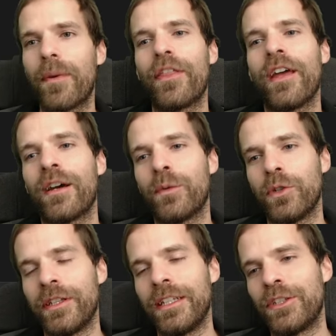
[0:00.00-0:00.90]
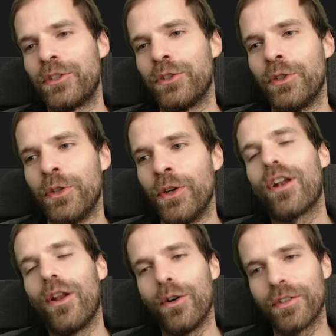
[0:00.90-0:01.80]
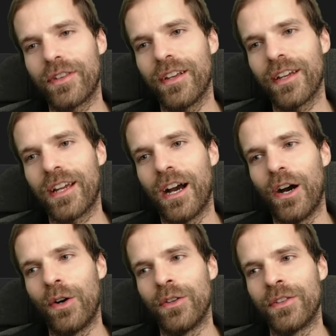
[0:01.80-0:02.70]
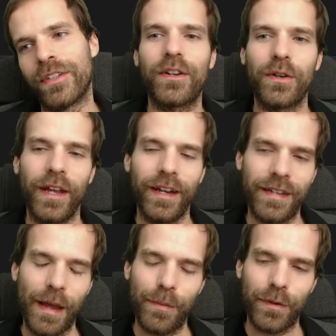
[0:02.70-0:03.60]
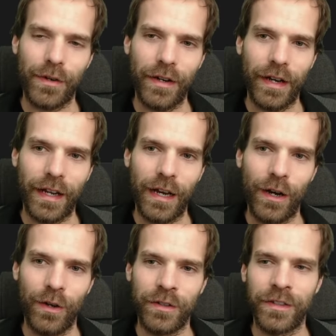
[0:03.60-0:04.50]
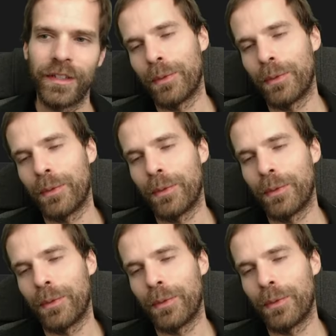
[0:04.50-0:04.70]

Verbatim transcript: then I would need to close the account, create a temporary account,